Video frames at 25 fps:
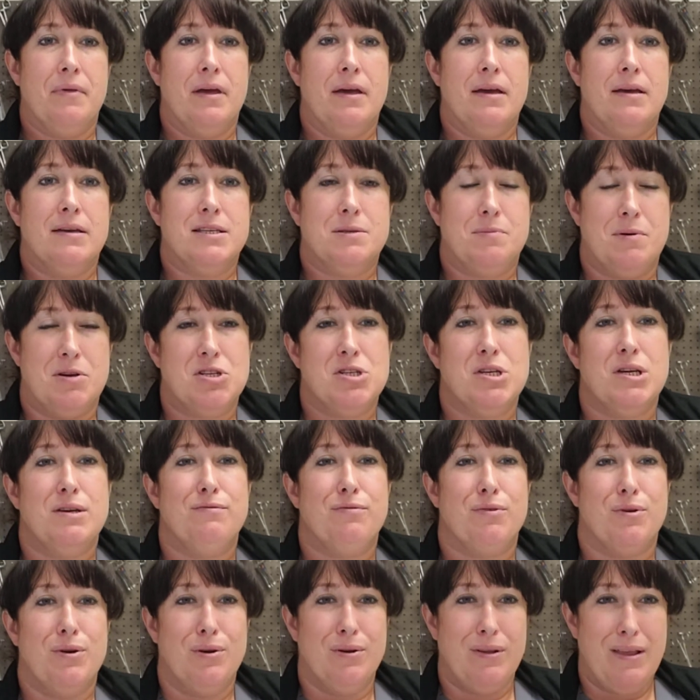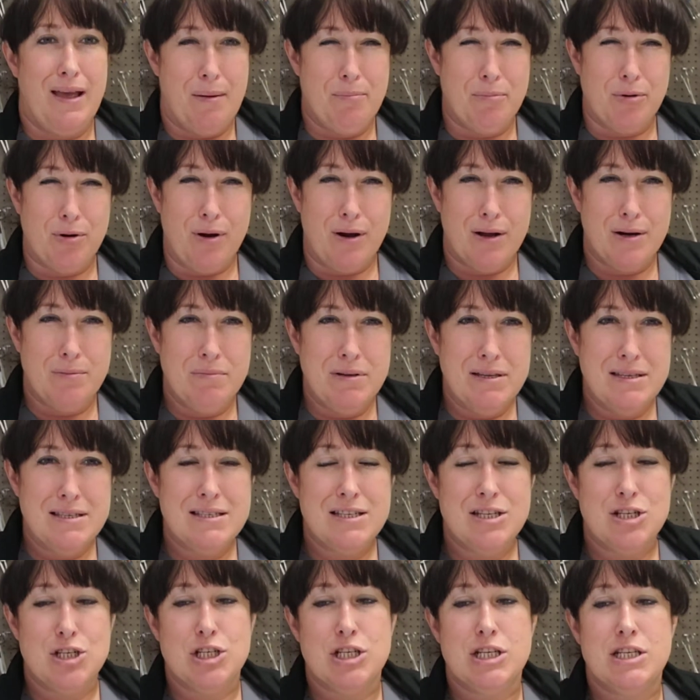especially for your laparotomy
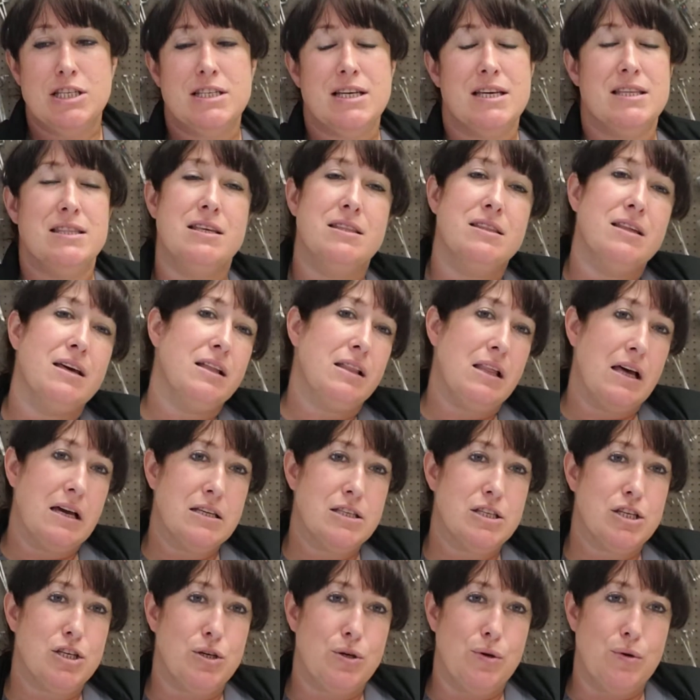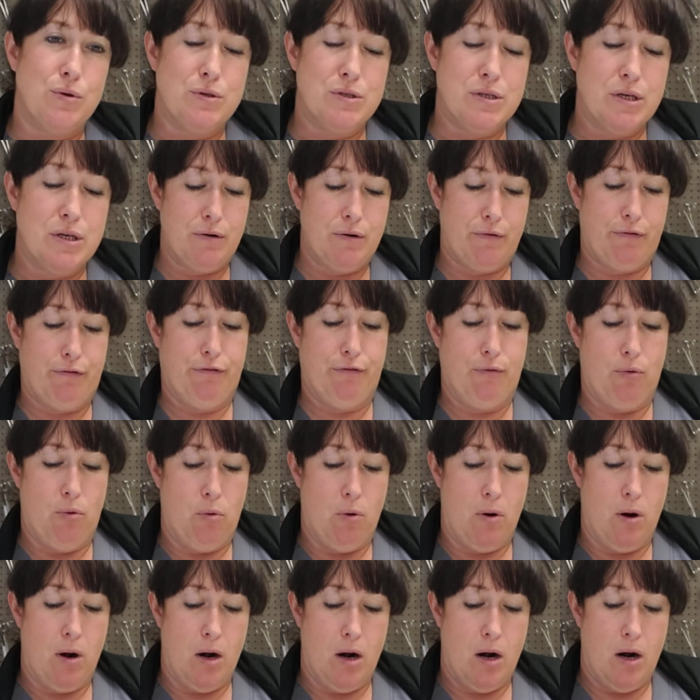incisions, and then they like to use
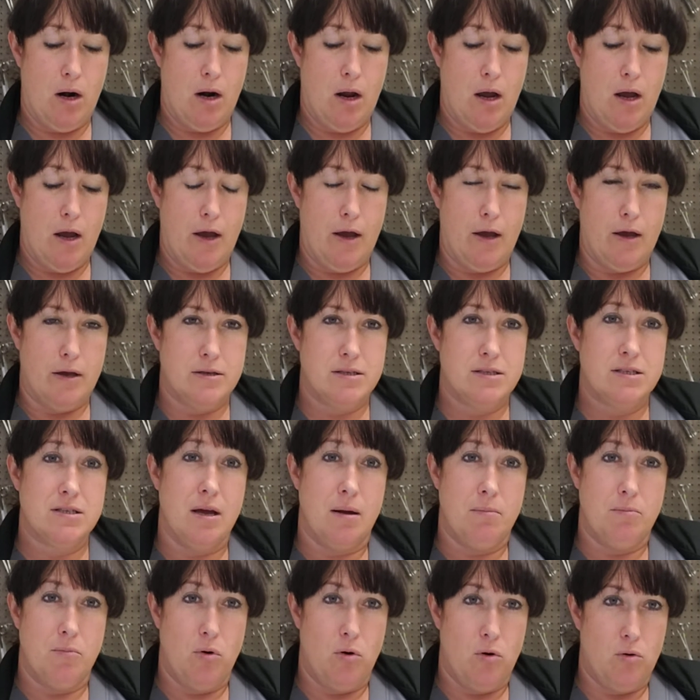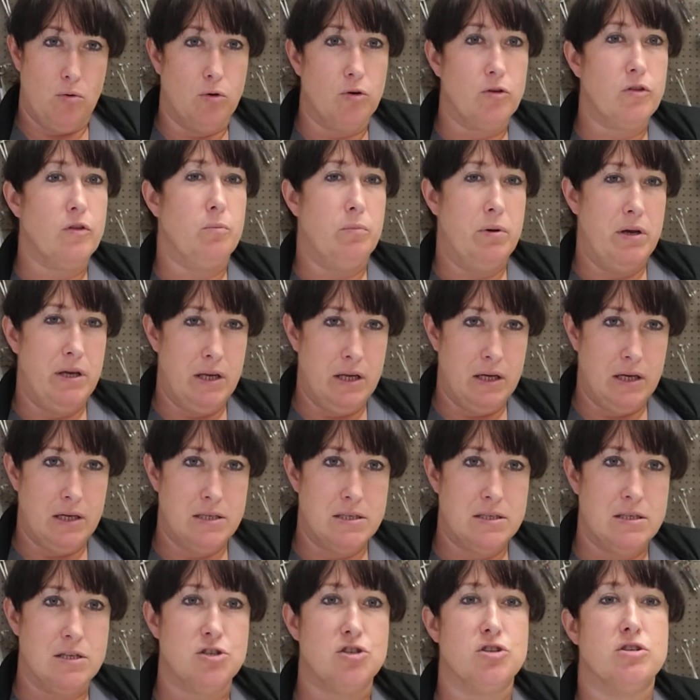for some orthopedic
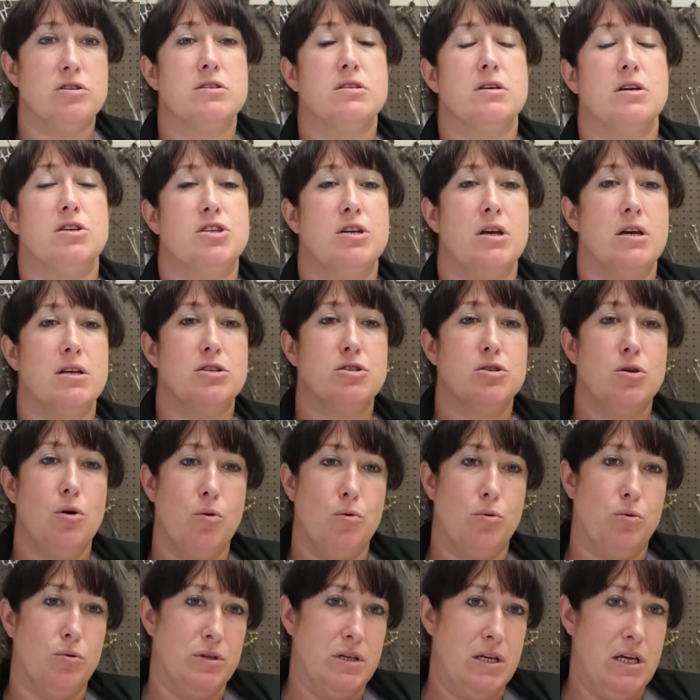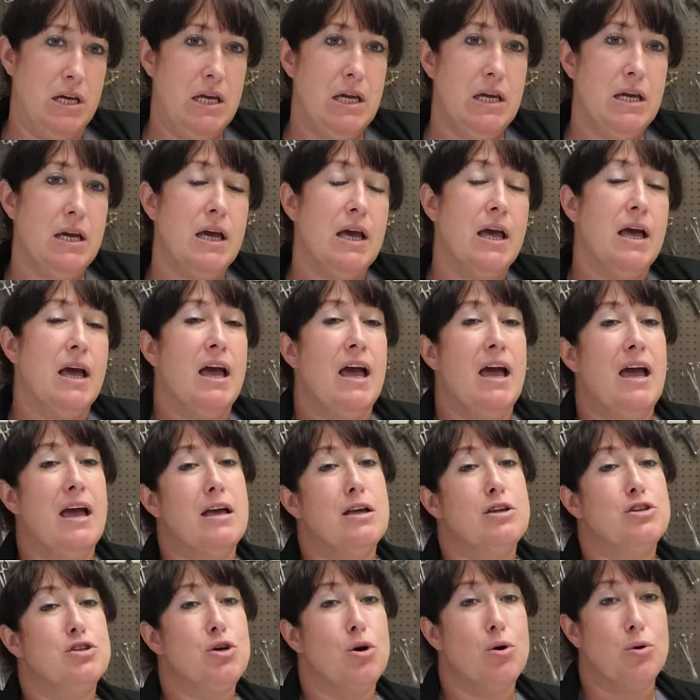incisions, such as total knee
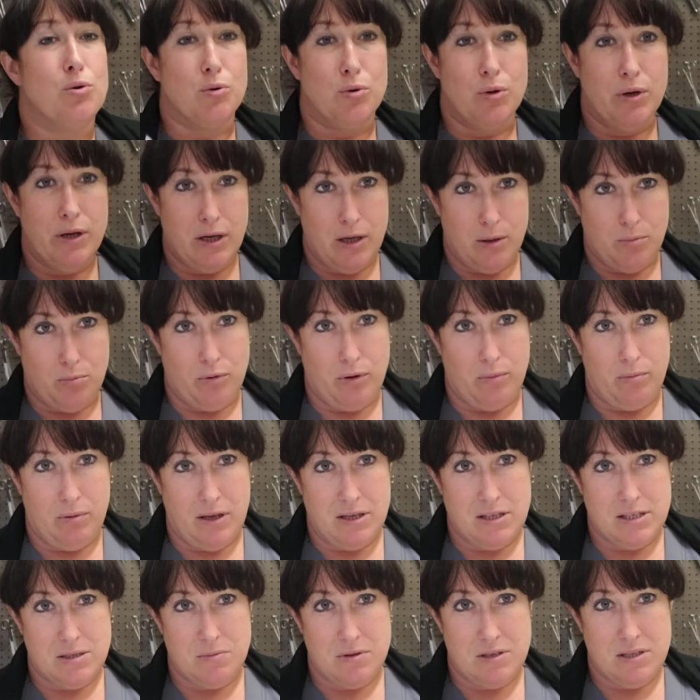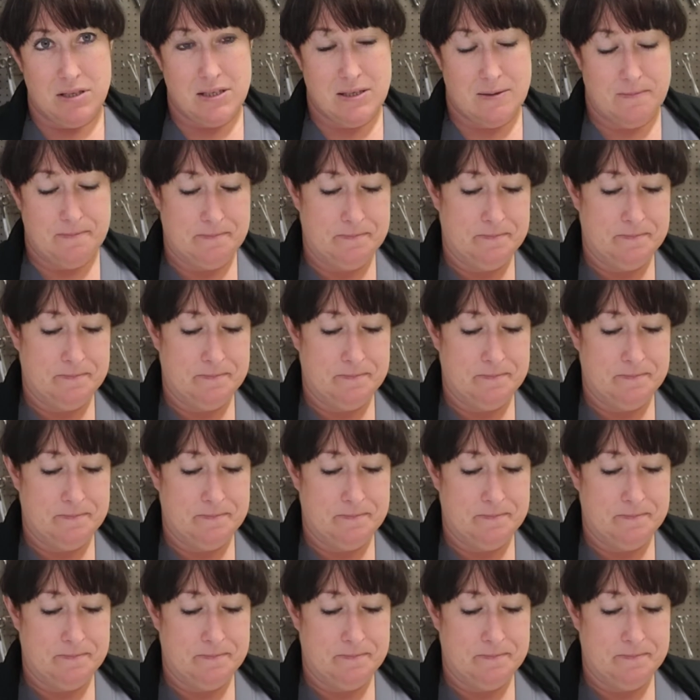and total hip replacements.